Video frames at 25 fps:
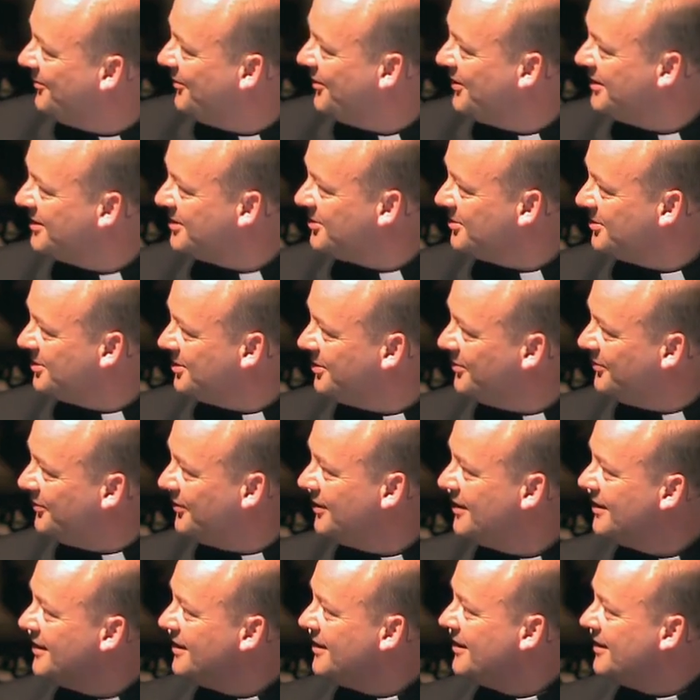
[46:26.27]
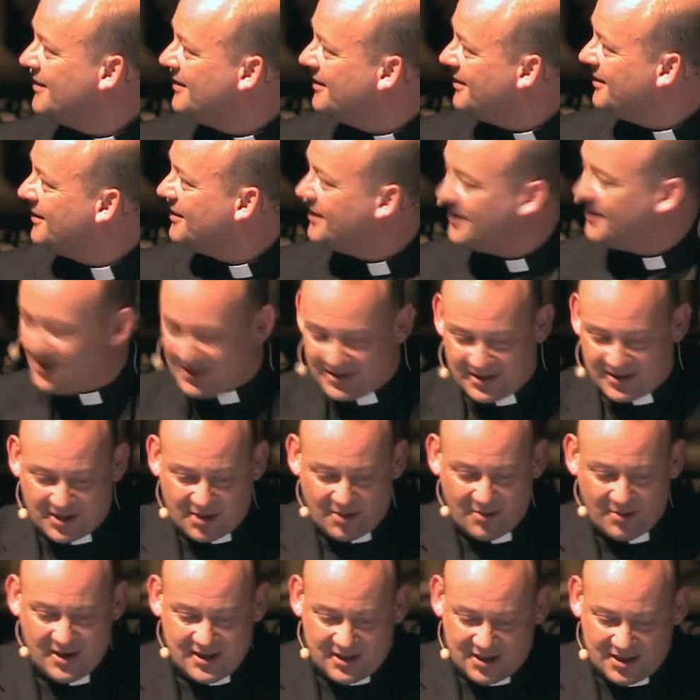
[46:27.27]
of the sort of the
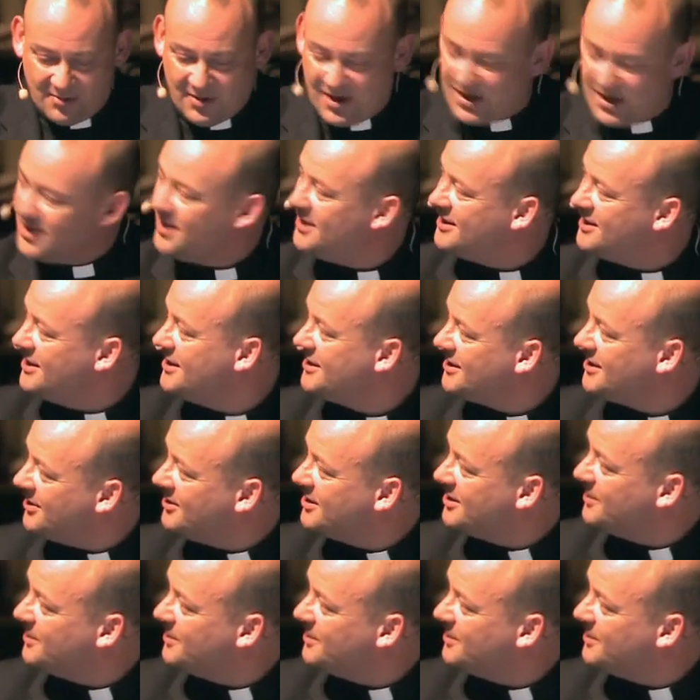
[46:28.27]
degree to which this is so